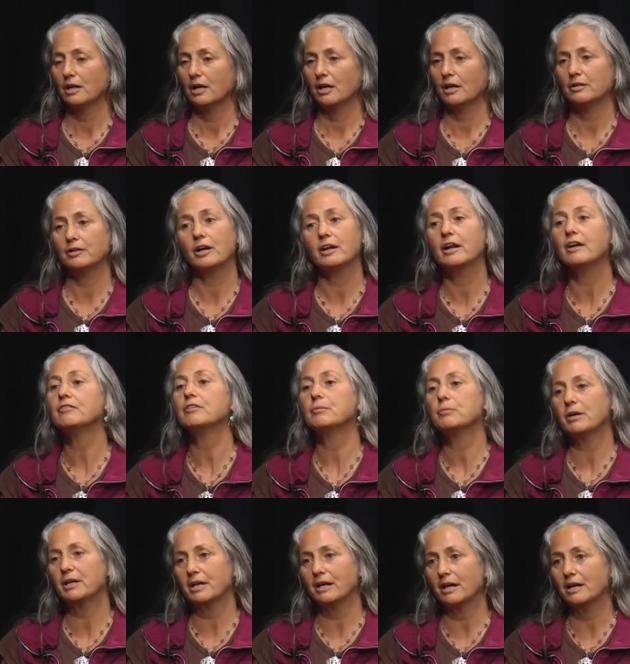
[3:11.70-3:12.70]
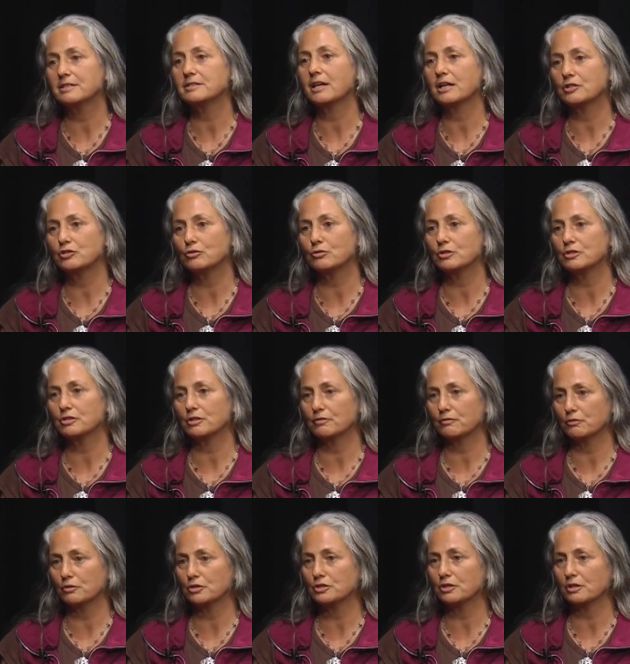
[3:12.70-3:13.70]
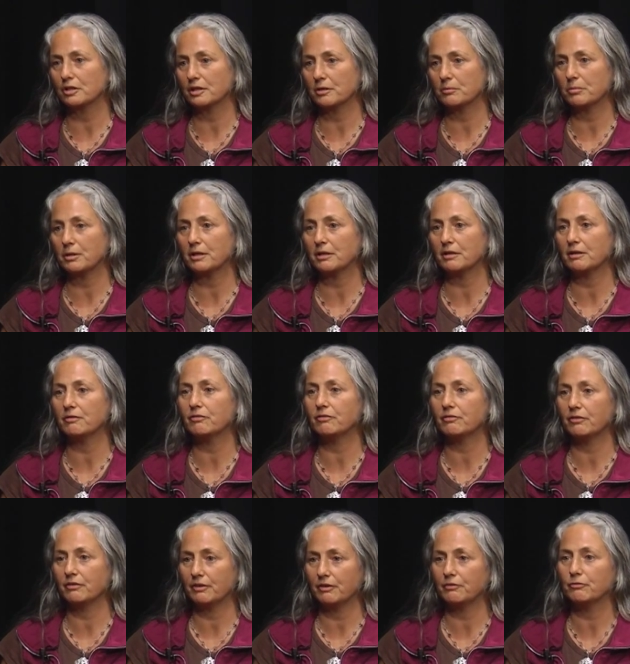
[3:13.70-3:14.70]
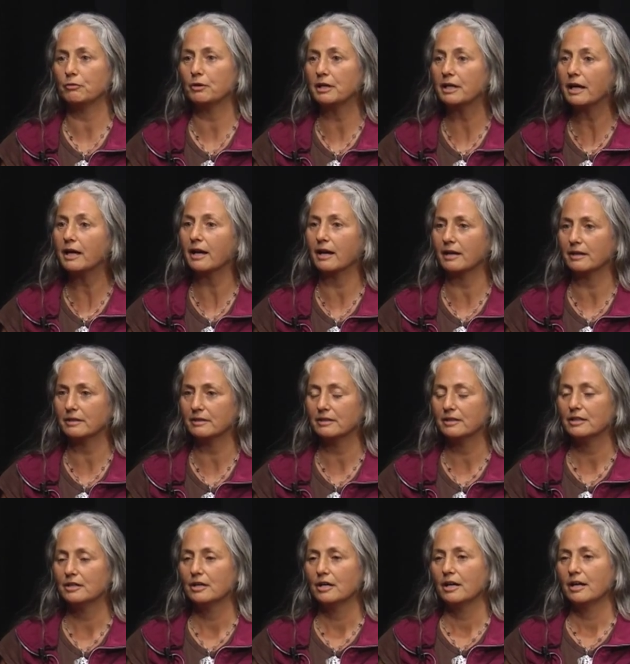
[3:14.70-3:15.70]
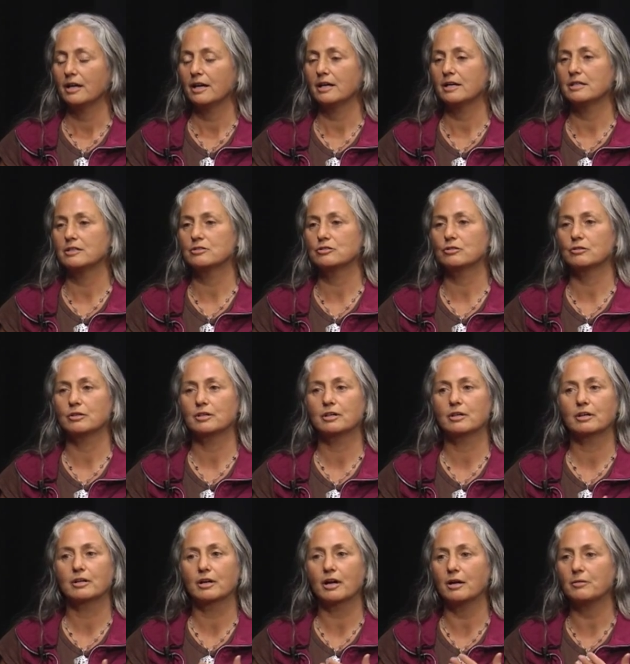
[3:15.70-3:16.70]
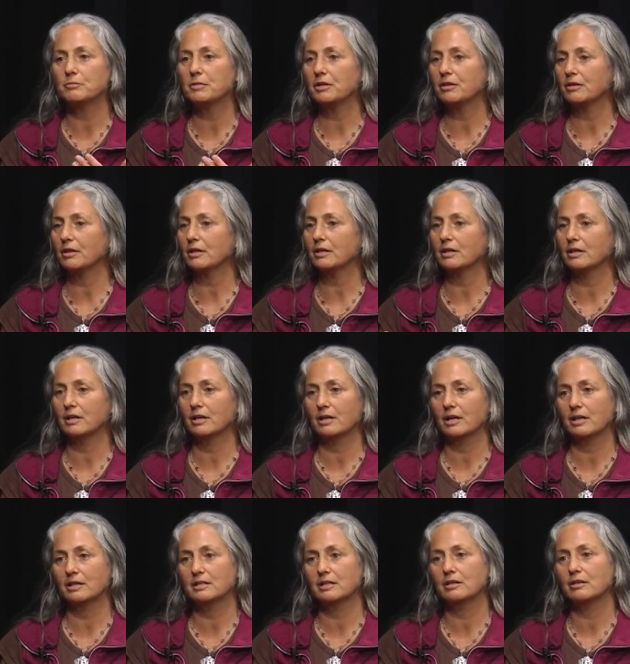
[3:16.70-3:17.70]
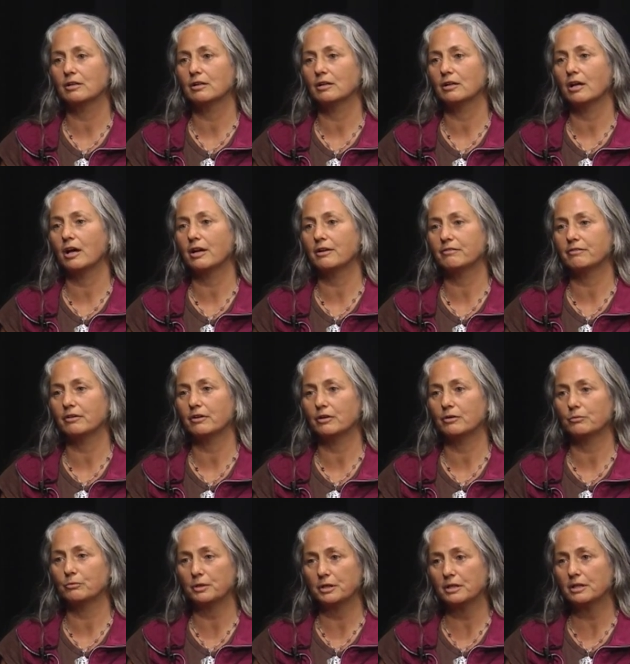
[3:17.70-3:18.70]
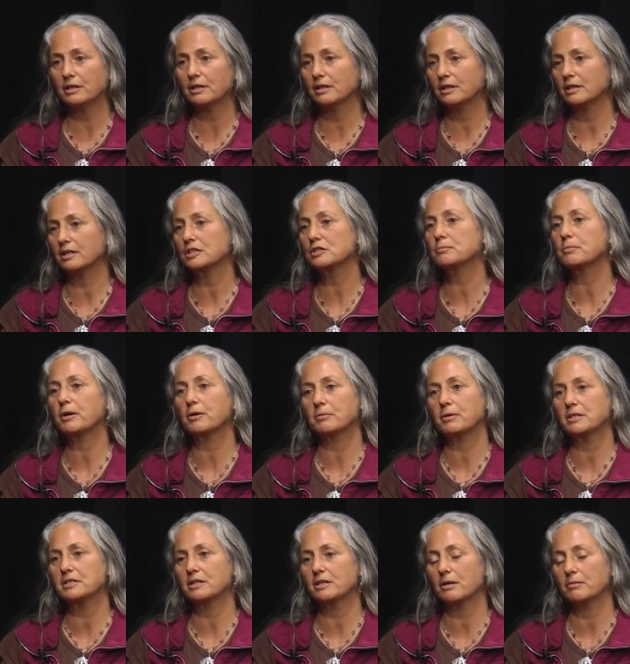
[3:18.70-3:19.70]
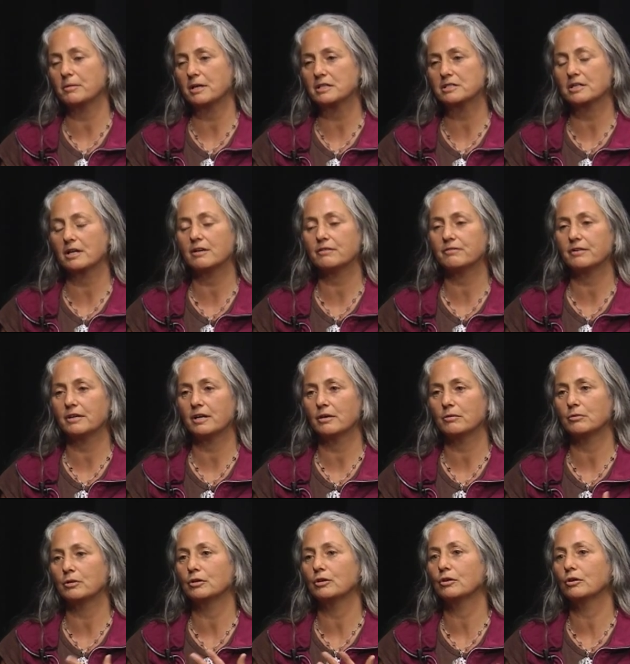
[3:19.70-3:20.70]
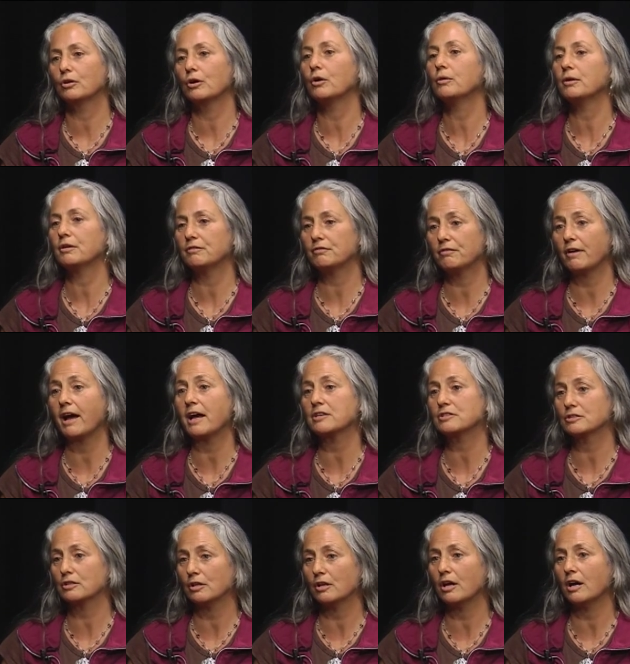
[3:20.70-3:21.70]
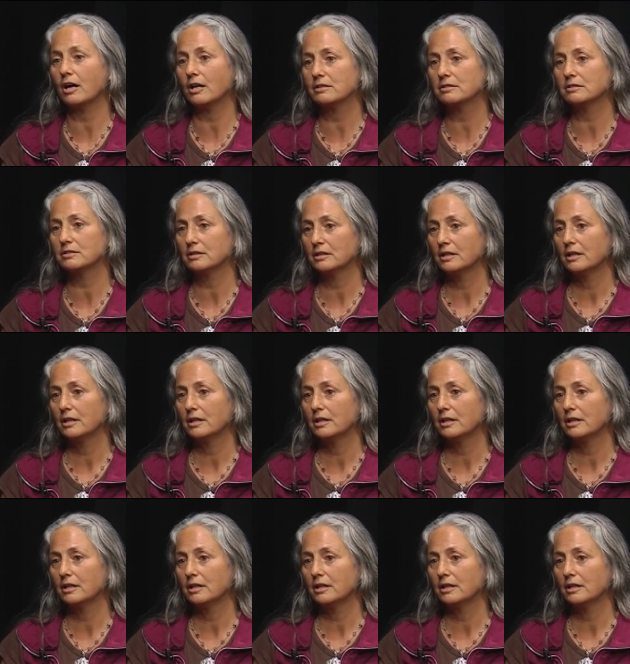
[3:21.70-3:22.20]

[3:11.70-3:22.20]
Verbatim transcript: And not everybody has that choice, unfortunately, but if we can. And so it got me thinking, and I did a lot of reading and experimenting on myself, and I would go and fast a lot.